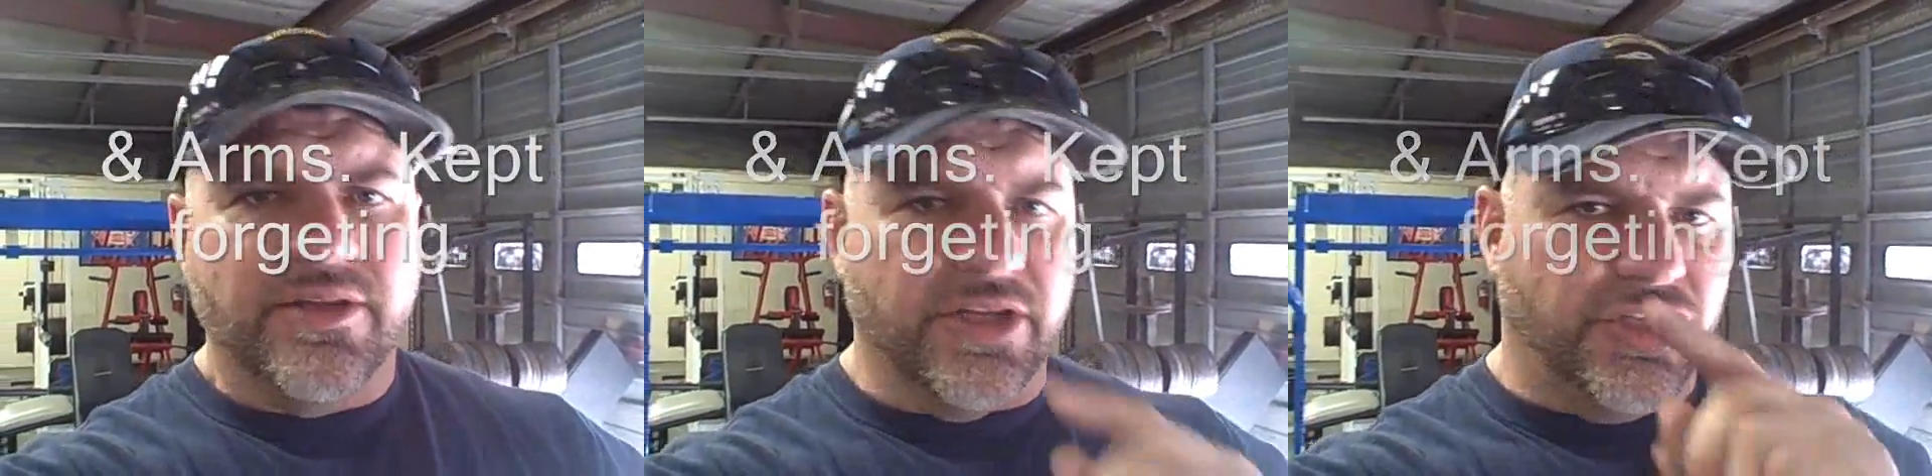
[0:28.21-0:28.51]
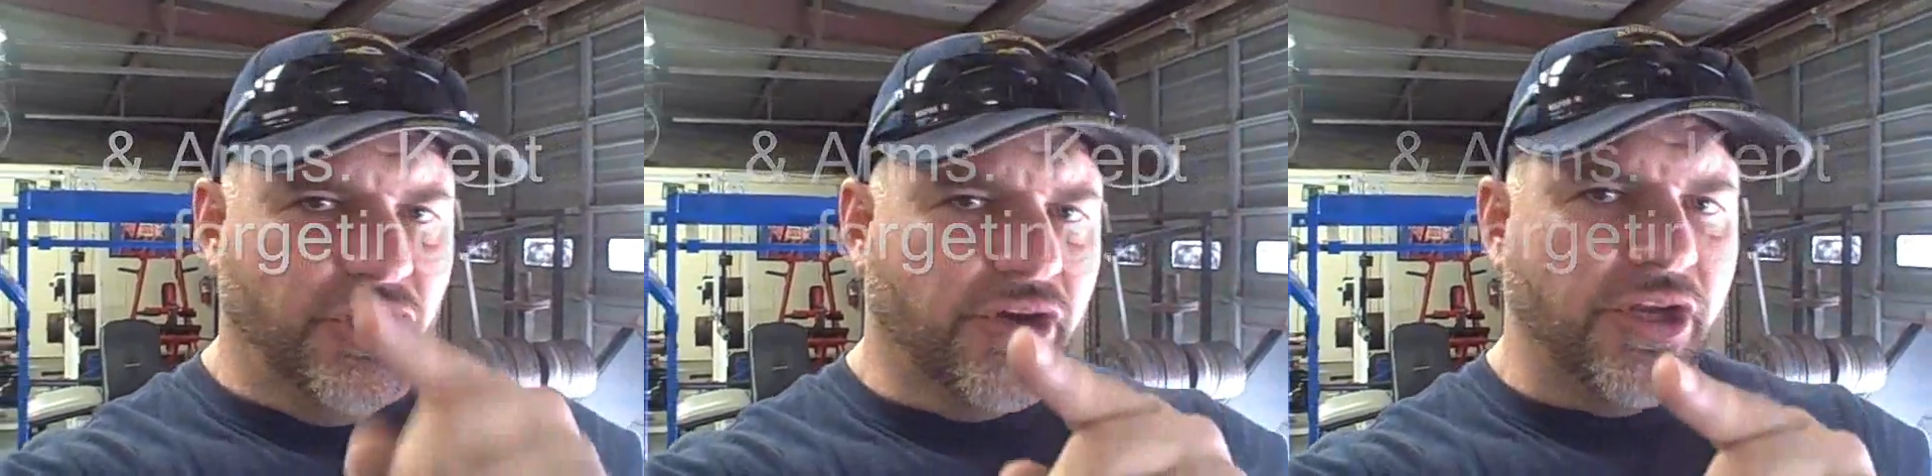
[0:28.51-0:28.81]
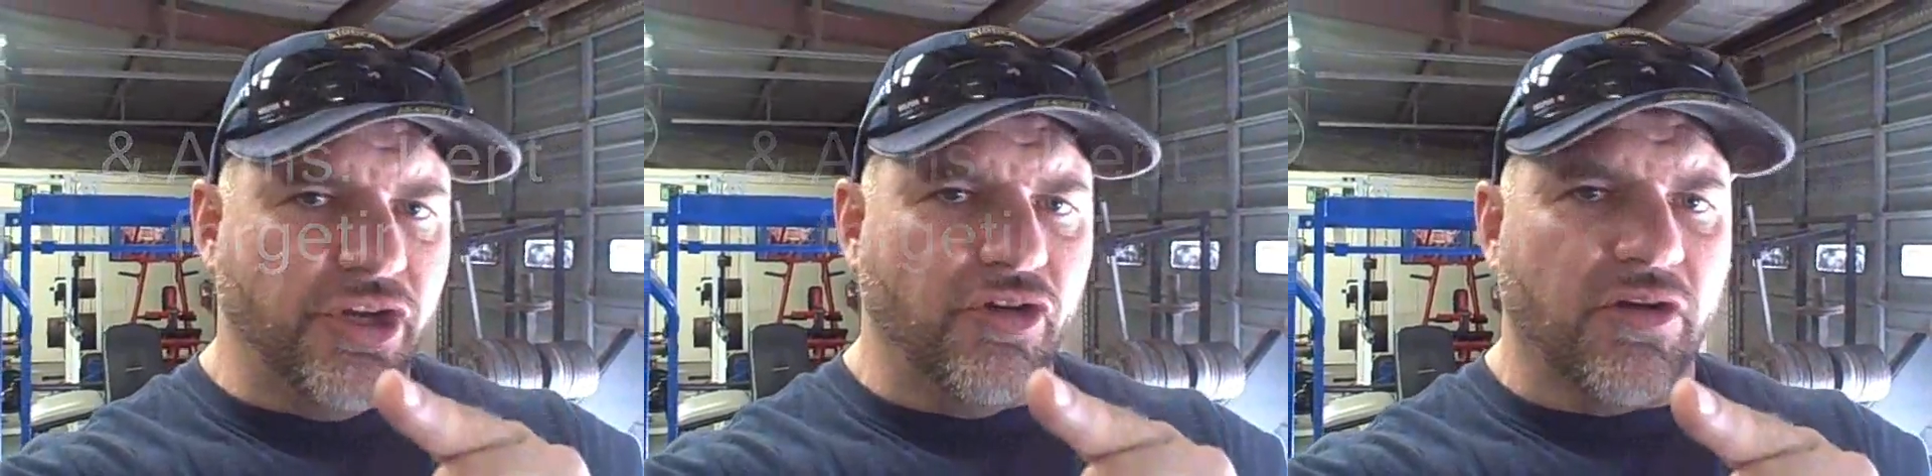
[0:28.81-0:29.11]
that you
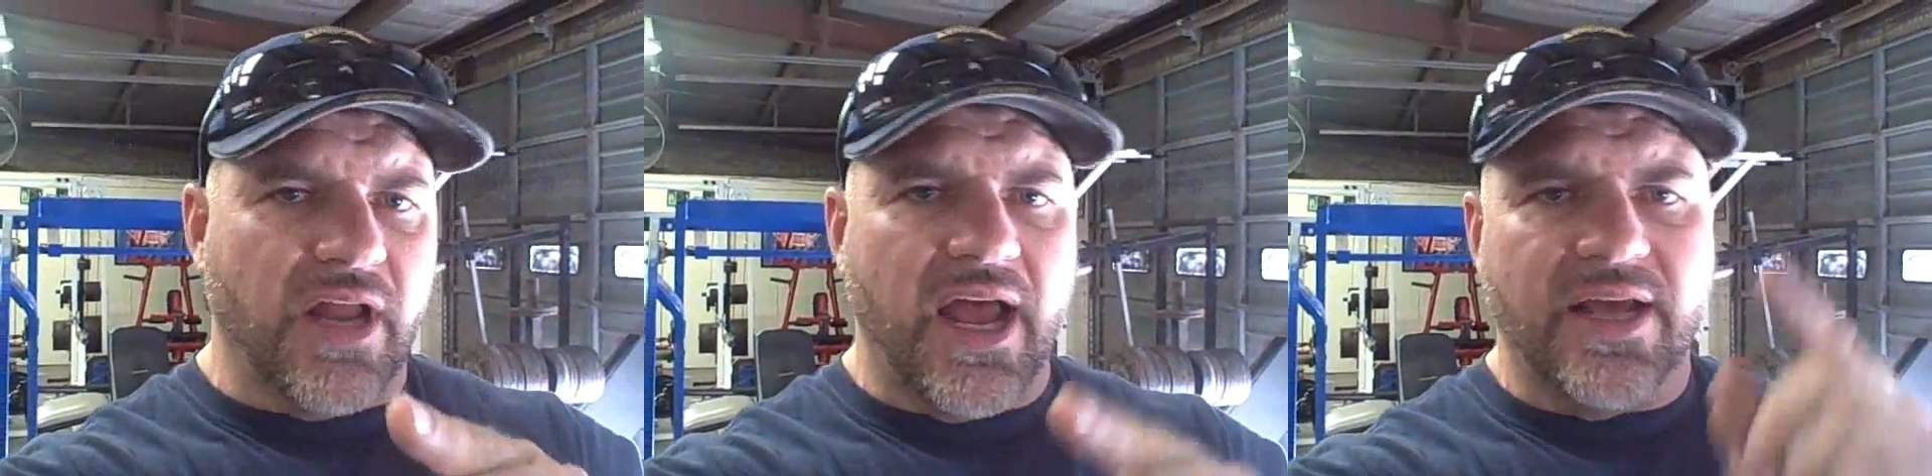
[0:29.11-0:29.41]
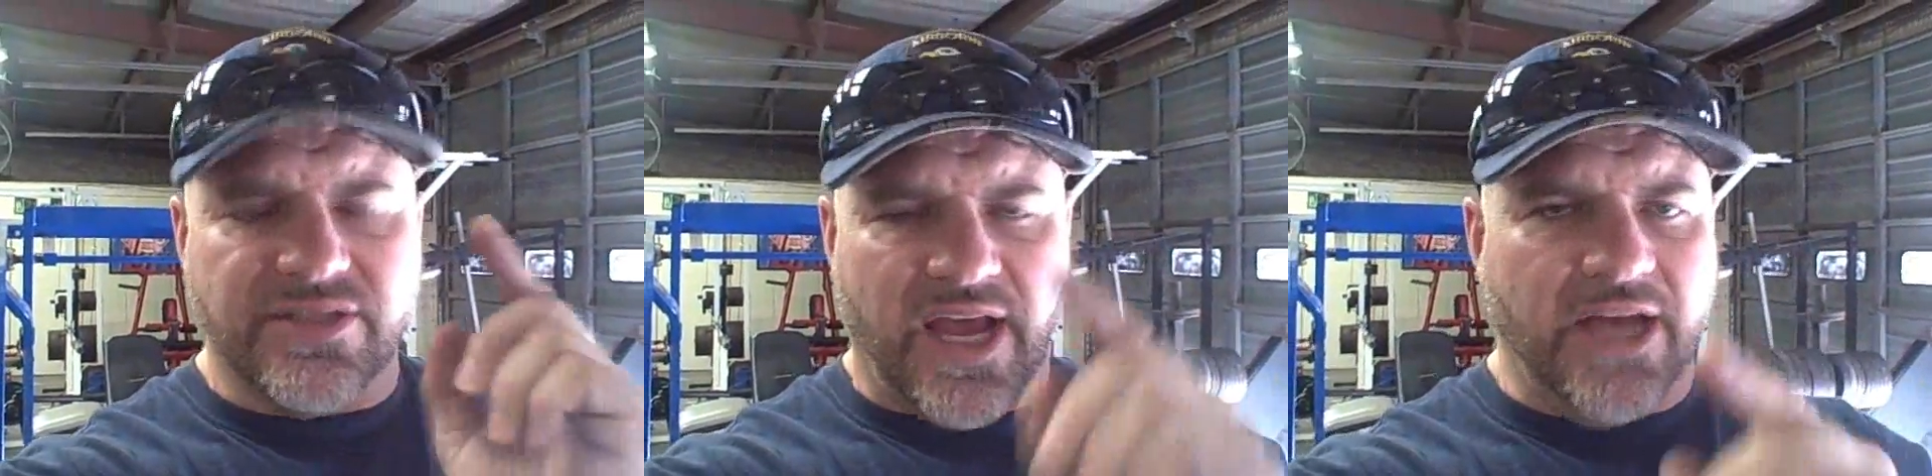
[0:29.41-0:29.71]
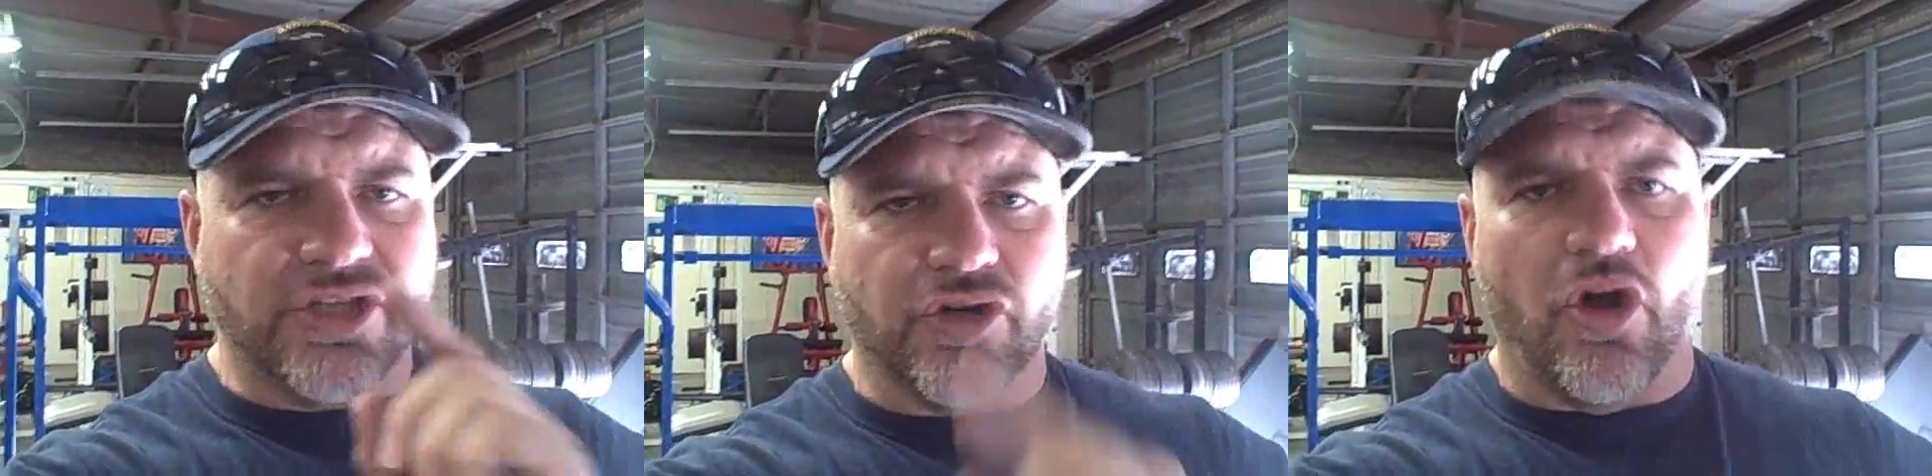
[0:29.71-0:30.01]
can utilize
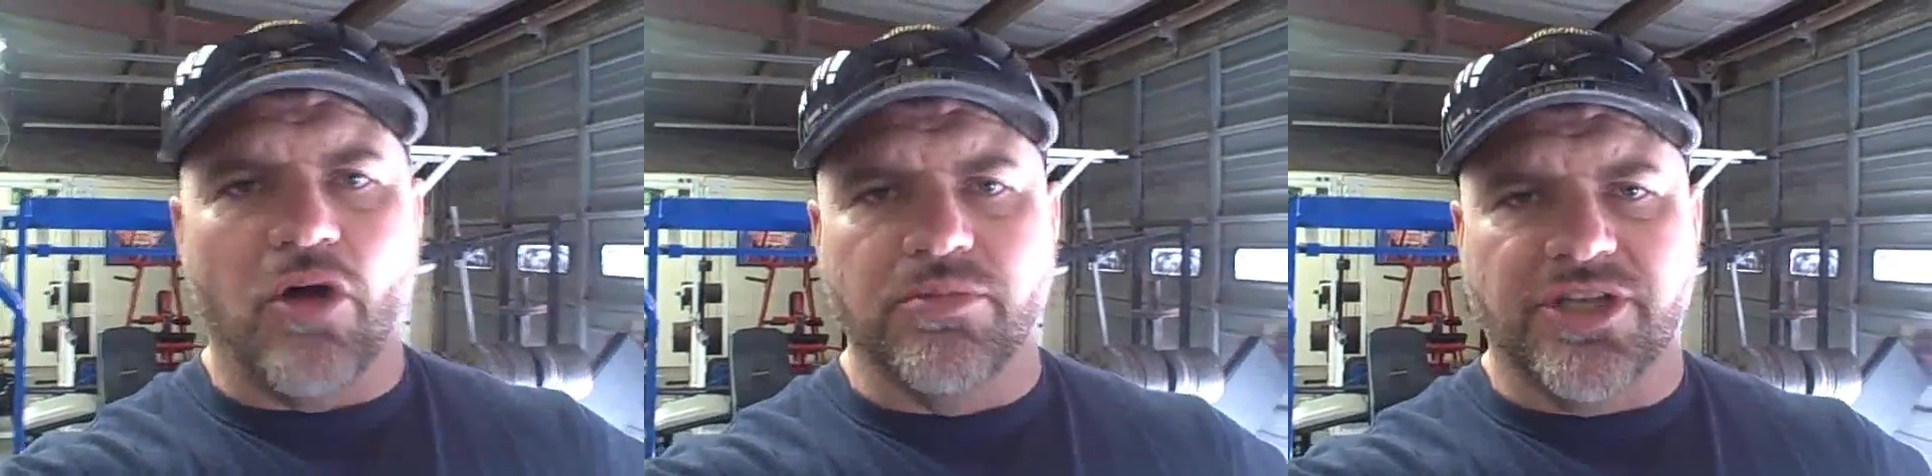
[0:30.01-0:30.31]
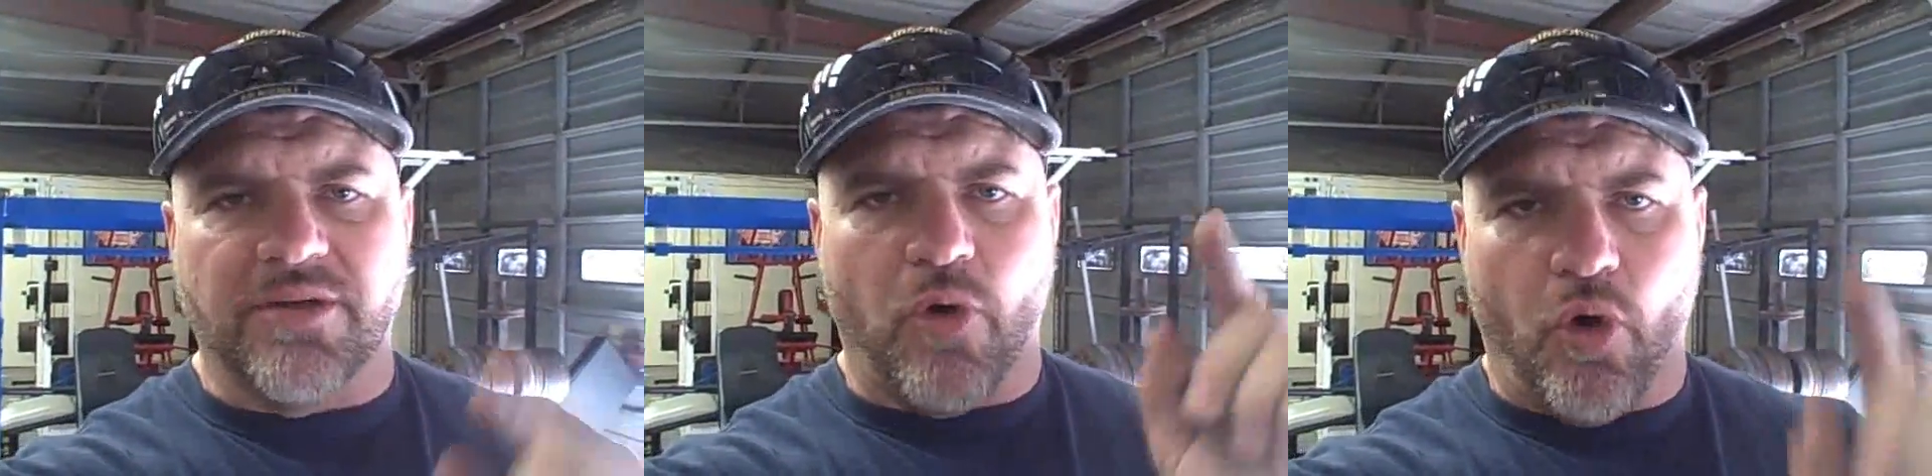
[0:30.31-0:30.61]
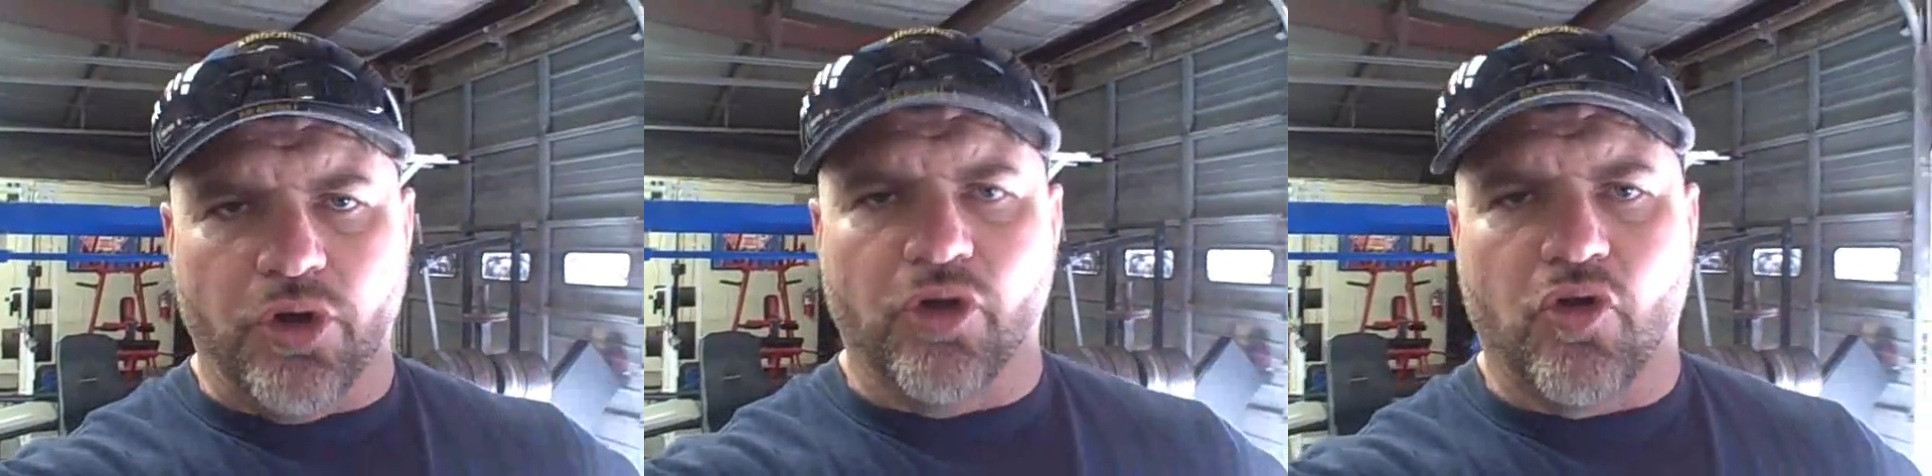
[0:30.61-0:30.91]
at your home gym
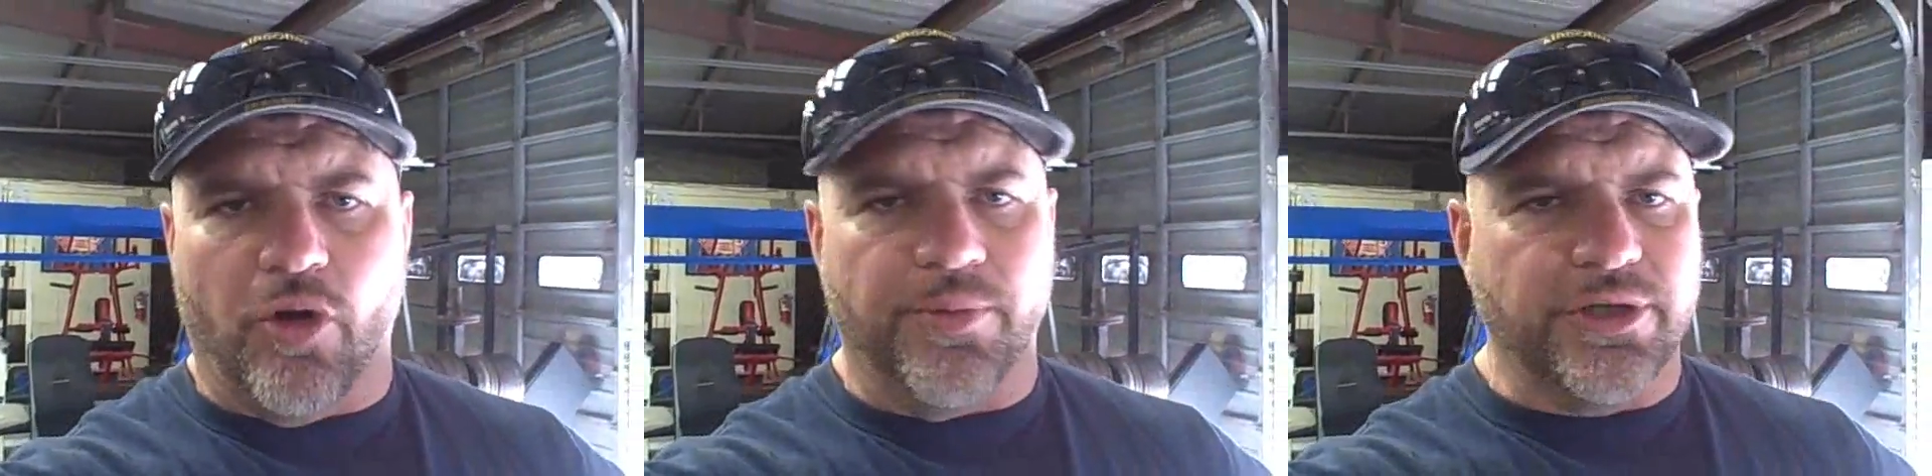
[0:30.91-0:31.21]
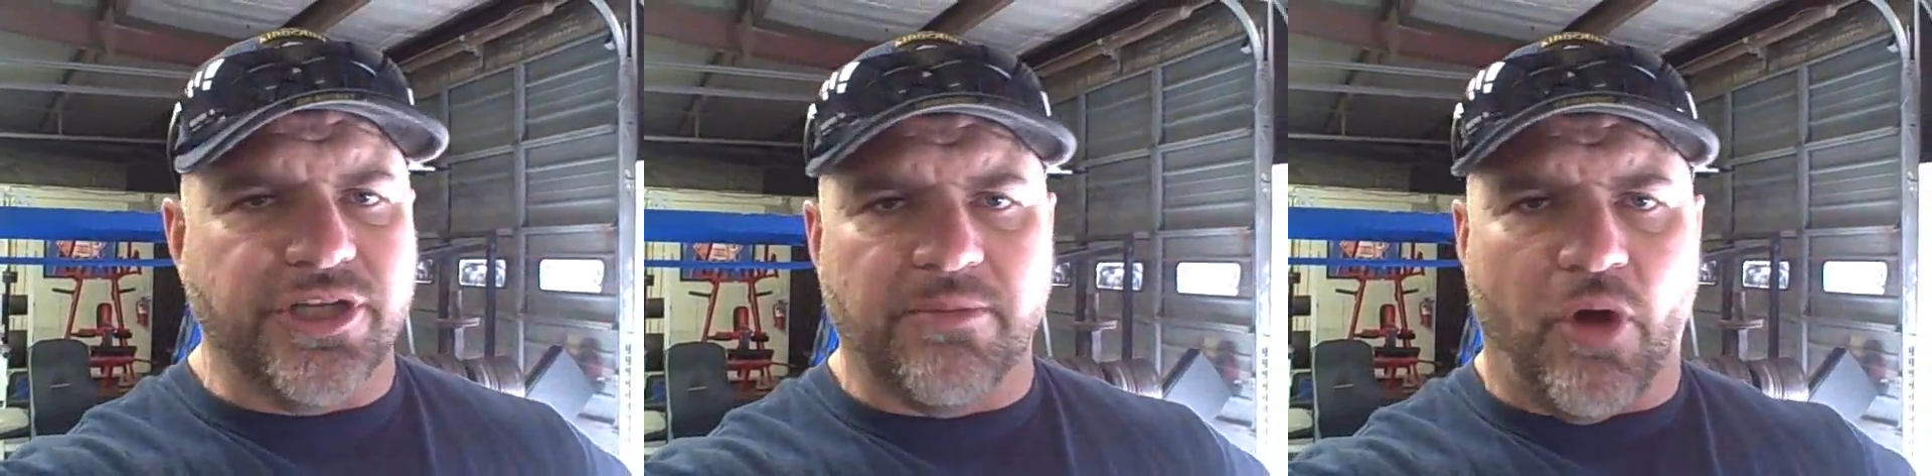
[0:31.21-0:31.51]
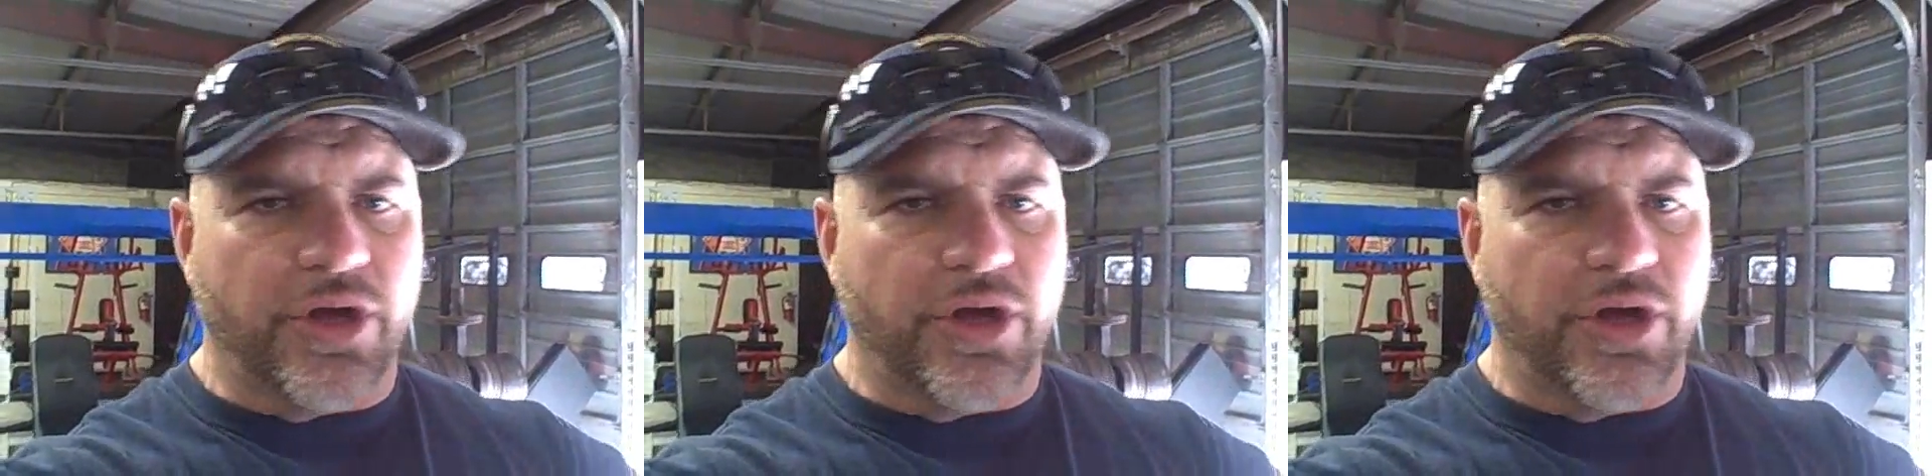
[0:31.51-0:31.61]
or your corporate gym.